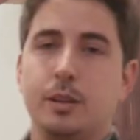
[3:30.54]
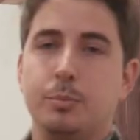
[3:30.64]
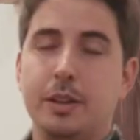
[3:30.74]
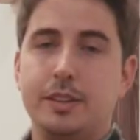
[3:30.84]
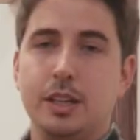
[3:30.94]

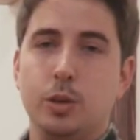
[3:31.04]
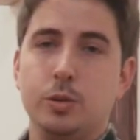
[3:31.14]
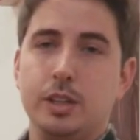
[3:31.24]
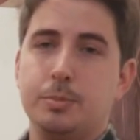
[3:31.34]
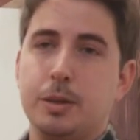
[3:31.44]
About the
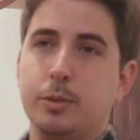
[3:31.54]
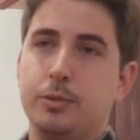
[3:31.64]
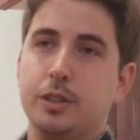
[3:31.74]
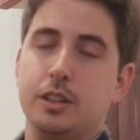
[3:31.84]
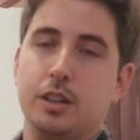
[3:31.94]
only update we've
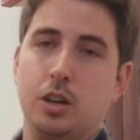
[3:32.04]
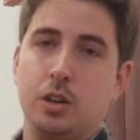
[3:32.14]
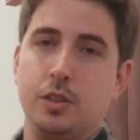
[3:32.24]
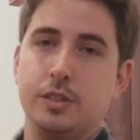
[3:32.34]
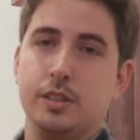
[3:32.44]
done in the
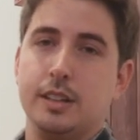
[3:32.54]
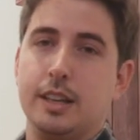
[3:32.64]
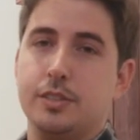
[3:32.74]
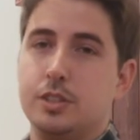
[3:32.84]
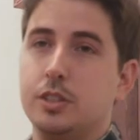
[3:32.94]
hall since
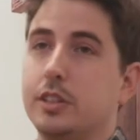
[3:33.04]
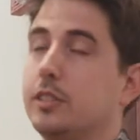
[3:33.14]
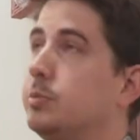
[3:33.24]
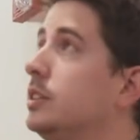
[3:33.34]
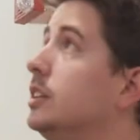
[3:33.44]
last year
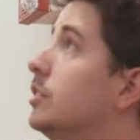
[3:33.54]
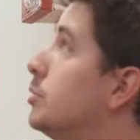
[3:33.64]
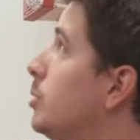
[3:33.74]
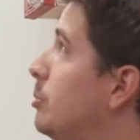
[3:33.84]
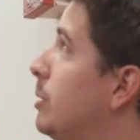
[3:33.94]
is we did
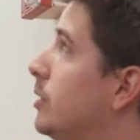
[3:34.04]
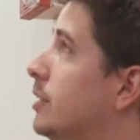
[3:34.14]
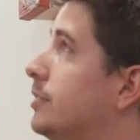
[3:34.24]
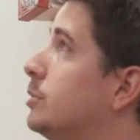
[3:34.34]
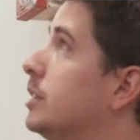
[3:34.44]
swap out
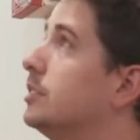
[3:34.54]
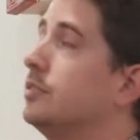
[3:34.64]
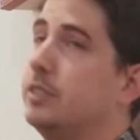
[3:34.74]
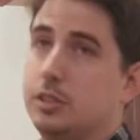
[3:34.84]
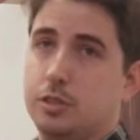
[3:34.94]
the
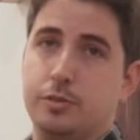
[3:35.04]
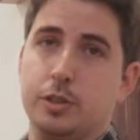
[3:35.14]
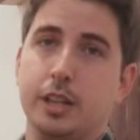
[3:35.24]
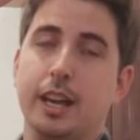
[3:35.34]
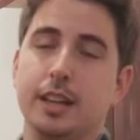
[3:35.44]
fluorescent fixture
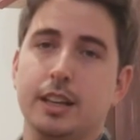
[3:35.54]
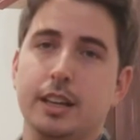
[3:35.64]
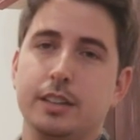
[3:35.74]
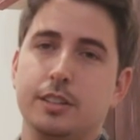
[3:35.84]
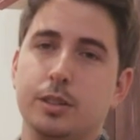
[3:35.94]
for can lights.